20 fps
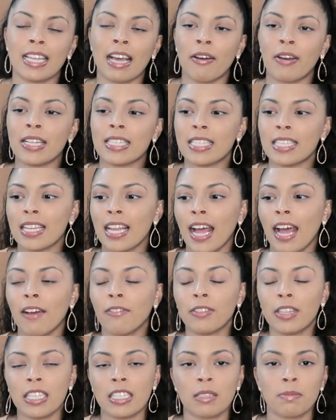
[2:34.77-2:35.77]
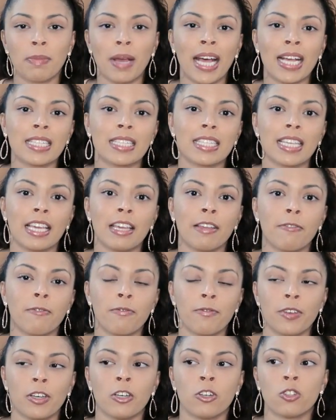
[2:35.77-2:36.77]
Now, I did have this
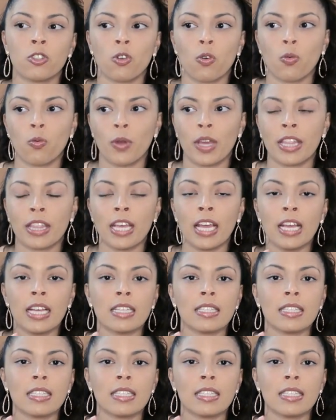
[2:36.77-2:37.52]
basket filled with